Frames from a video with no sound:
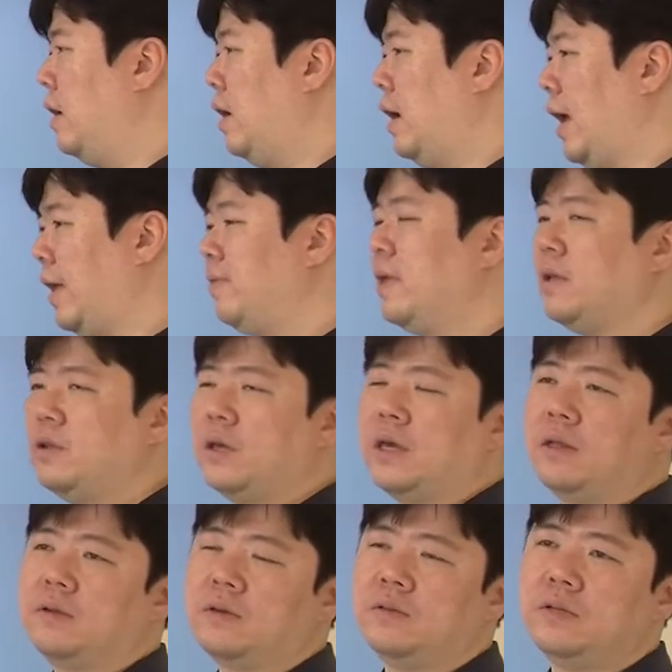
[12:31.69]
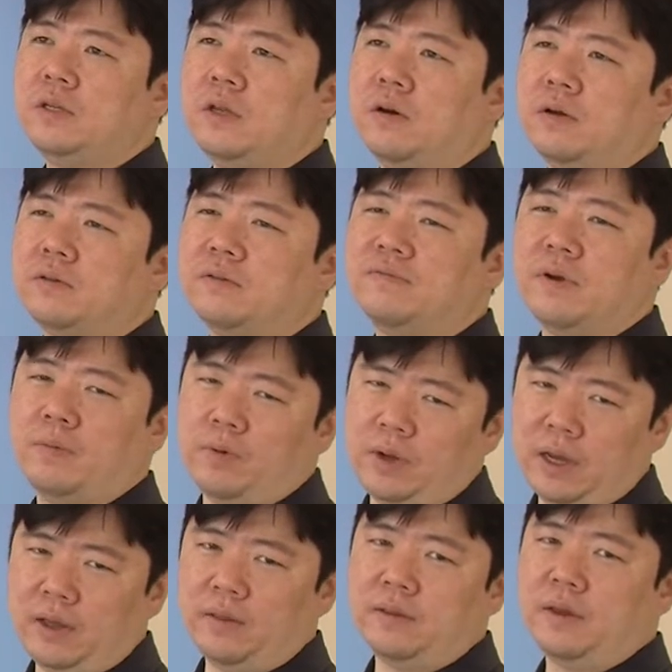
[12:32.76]
and then you can continue on to
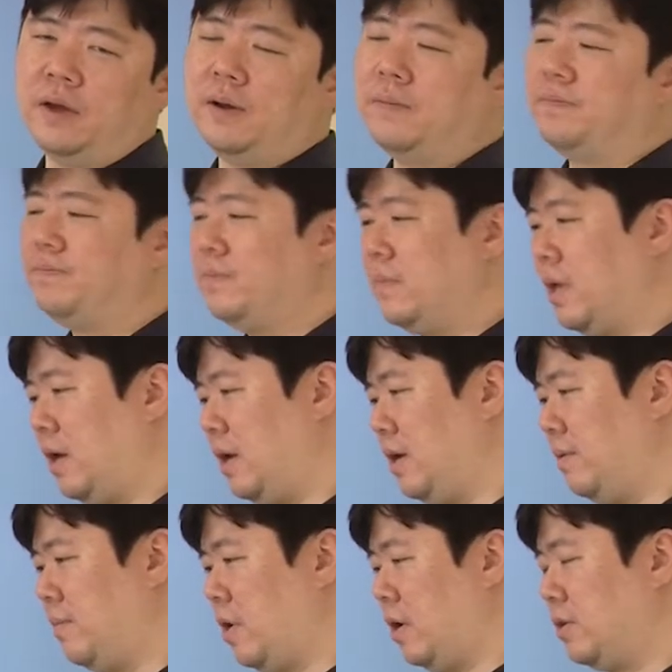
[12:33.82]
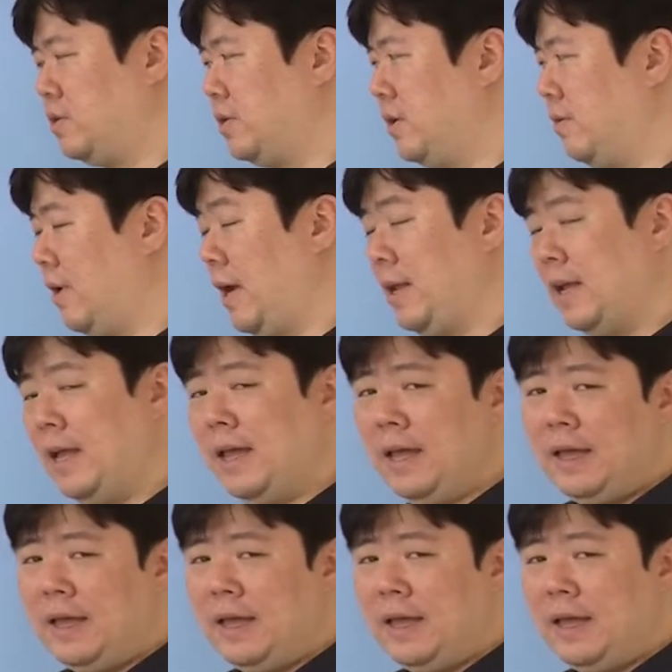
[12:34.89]
February and March, right?